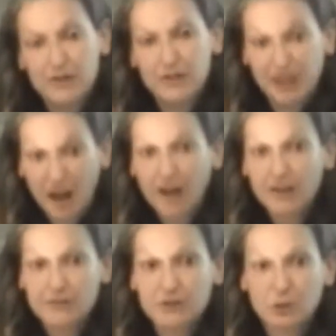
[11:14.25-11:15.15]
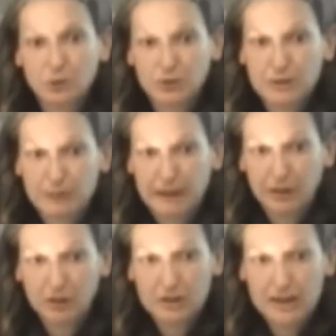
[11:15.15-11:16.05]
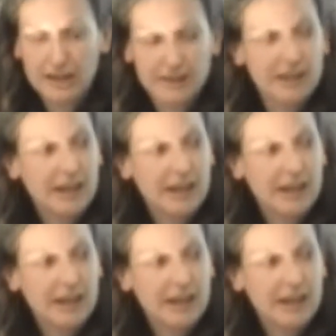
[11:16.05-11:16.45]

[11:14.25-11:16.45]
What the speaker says: the kind of soil that's being looked at